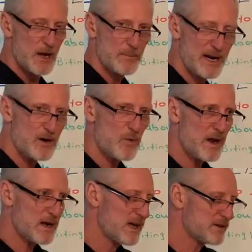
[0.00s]
But I don't
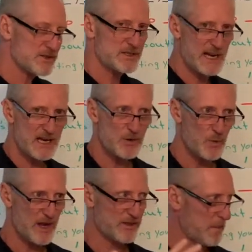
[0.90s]
want to understand
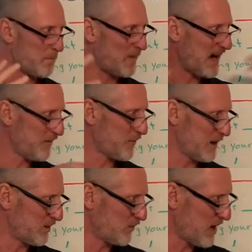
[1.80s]
with my
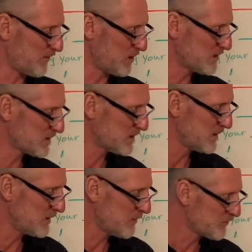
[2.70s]
frame of reference.
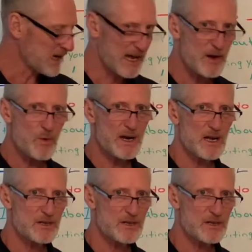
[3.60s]
I don't want to